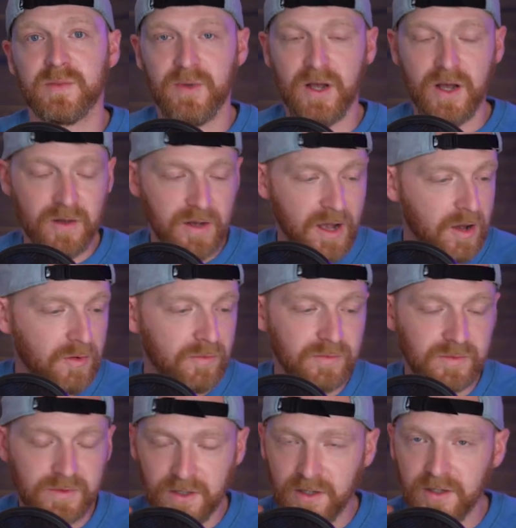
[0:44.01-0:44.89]
but
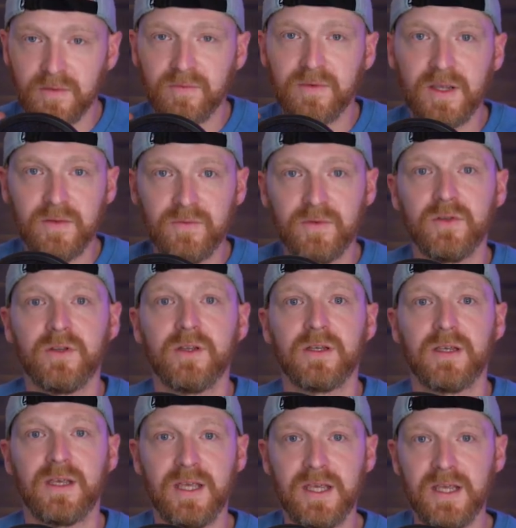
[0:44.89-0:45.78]
I'll kind of give you the
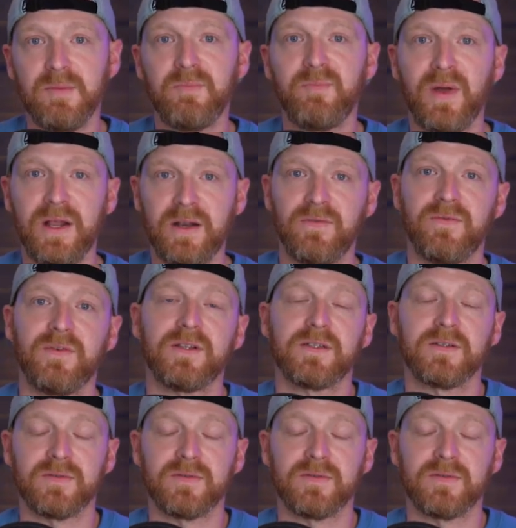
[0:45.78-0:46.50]
key benefits